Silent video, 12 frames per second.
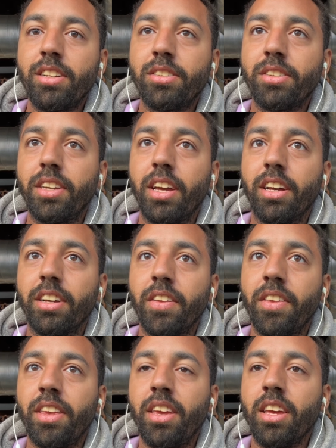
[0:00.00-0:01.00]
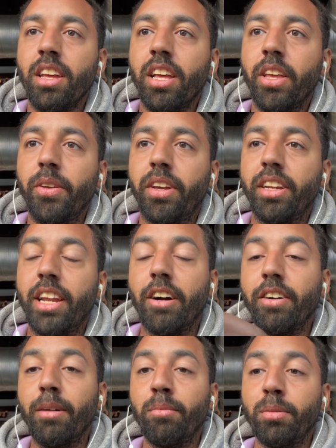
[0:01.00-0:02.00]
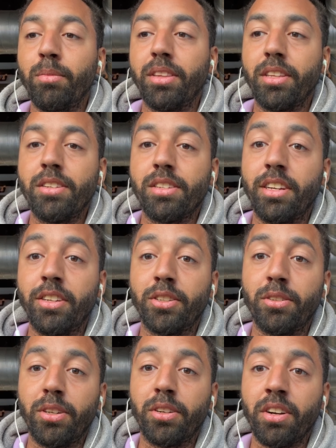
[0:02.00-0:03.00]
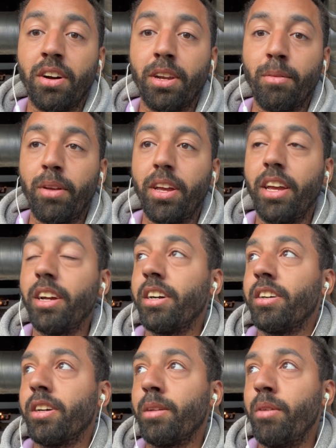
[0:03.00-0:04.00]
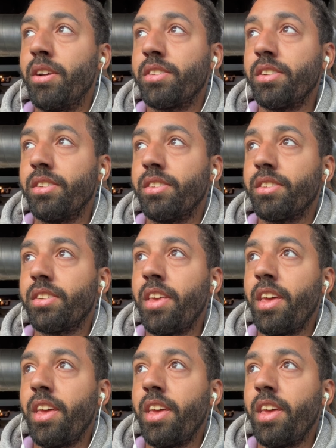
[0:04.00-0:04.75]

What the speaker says: So yeah, you can now implement this into your AI automations.